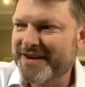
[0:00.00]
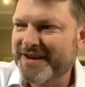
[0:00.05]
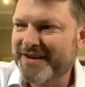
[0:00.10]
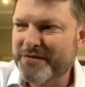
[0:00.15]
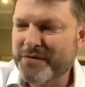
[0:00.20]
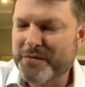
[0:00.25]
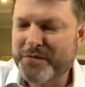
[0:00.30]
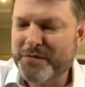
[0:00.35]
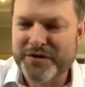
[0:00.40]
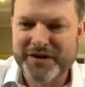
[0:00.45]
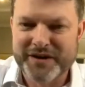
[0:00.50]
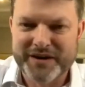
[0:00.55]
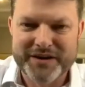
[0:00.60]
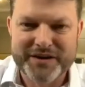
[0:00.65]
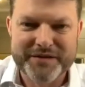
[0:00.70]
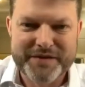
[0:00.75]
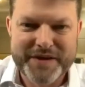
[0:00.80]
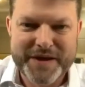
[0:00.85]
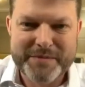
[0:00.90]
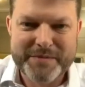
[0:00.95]
I report a
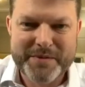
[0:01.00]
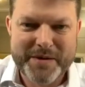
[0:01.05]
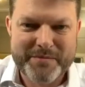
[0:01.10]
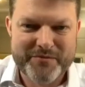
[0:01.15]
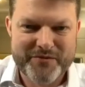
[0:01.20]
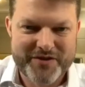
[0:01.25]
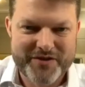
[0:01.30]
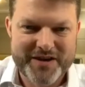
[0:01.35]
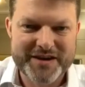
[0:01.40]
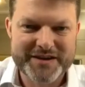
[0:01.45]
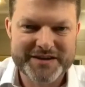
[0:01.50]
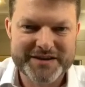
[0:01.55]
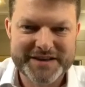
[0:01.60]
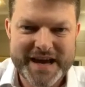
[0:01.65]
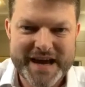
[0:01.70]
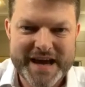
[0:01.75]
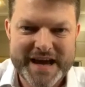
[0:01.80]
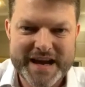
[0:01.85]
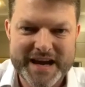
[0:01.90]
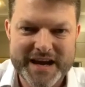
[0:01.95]
lot of hip
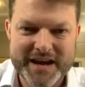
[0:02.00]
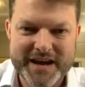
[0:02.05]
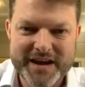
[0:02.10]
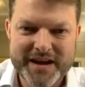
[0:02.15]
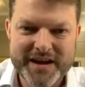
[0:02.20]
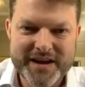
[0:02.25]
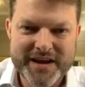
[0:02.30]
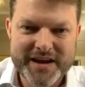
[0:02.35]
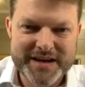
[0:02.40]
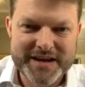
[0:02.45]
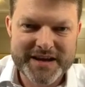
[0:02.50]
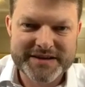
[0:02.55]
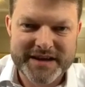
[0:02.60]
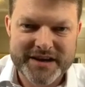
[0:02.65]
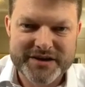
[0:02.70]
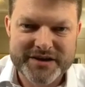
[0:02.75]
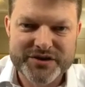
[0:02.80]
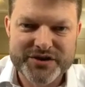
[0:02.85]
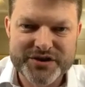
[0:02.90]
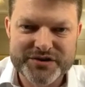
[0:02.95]
MRIs, and it's
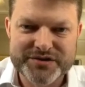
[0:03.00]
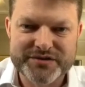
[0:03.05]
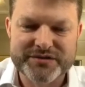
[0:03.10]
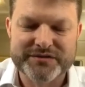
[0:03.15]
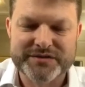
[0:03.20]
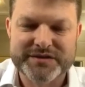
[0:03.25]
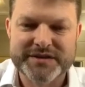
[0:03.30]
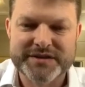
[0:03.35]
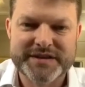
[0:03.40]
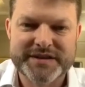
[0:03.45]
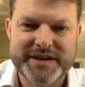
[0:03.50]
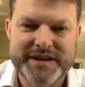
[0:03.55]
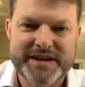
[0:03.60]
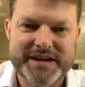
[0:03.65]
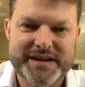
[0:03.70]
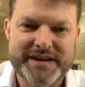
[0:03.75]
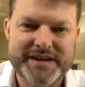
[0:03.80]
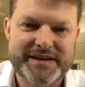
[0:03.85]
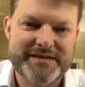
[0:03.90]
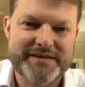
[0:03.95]
unusual to
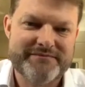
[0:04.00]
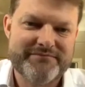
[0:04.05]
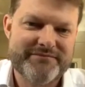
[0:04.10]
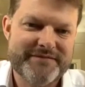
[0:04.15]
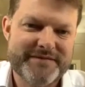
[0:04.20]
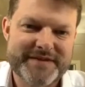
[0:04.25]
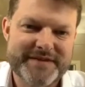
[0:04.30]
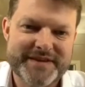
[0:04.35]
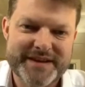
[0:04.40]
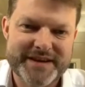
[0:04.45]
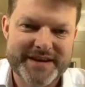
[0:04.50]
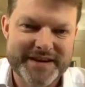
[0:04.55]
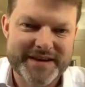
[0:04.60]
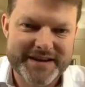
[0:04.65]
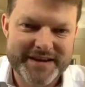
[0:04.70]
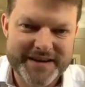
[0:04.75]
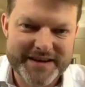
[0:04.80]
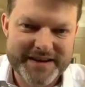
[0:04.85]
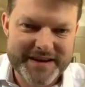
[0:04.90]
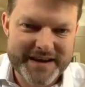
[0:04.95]
see
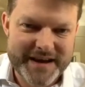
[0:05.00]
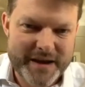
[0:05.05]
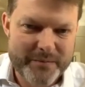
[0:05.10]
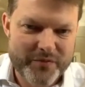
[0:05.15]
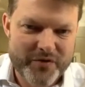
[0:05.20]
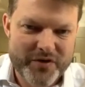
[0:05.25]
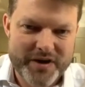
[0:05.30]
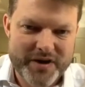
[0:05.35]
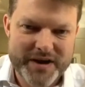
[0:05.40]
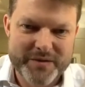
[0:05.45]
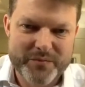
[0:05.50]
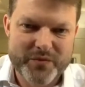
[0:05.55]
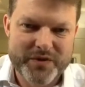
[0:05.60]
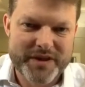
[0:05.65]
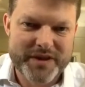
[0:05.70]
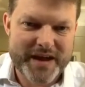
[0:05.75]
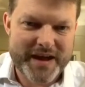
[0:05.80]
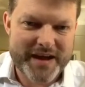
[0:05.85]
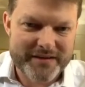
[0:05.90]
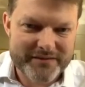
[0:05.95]
an MRI
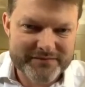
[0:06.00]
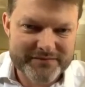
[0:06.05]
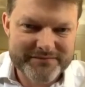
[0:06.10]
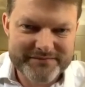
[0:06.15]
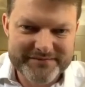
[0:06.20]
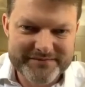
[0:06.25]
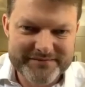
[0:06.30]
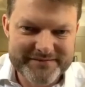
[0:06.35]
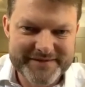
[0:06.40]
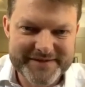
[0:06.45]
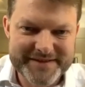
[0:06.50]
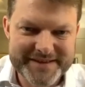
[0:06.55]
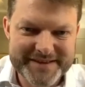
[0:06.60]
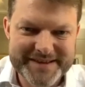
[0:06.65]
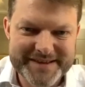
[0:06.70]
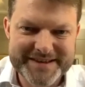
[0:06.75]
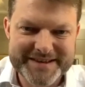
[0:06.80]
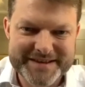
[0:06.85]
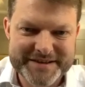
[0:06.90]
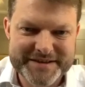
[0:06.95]
without
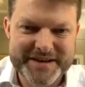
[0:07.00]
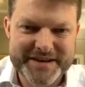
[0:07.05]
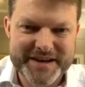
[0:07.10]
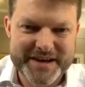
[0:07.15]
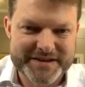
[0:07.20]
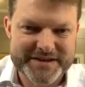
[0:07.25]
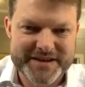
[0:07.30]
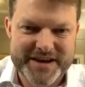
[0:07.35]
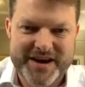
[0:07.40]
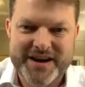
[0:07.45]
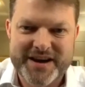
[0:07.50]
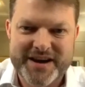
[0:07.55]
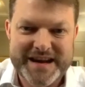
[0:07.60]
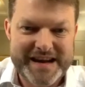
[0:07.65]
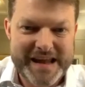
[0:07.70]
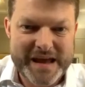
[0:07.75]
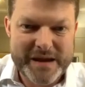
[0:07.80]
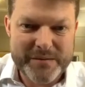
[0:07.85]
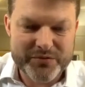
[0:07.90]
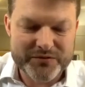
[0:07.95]
a
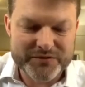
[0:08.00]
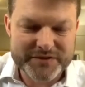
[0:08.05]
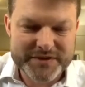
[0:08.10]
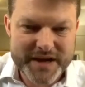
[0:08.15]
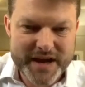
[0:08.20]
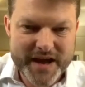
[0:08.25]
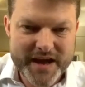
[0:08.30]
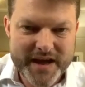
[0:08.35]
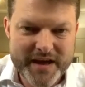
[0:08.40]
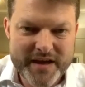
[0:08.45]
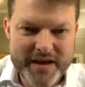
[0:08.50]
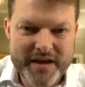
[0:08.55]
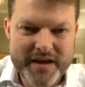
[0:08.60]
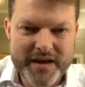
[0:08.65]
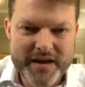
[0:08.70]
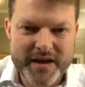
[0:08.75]
tiny labral tear.